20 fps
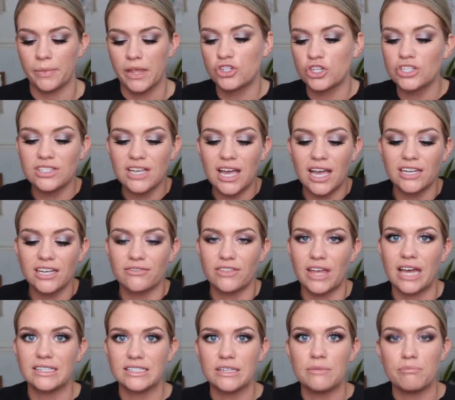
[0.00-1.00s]
just kind of
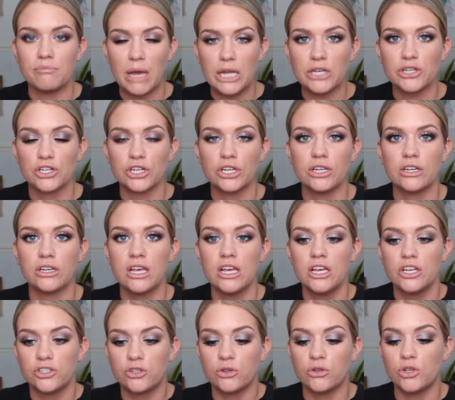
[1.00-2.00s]
that dimension
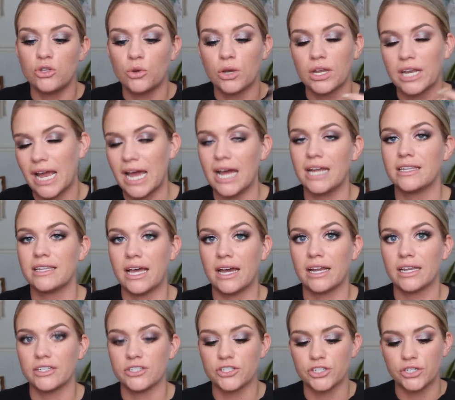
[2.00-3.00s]
so that you can add
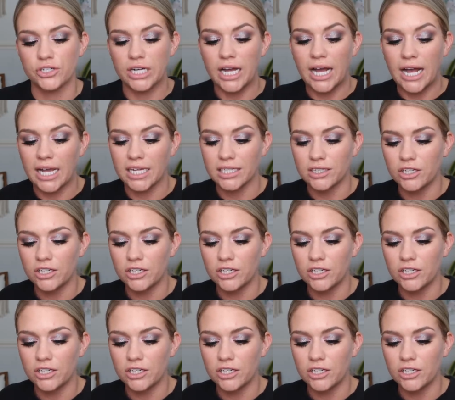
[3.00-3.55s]
that into your eye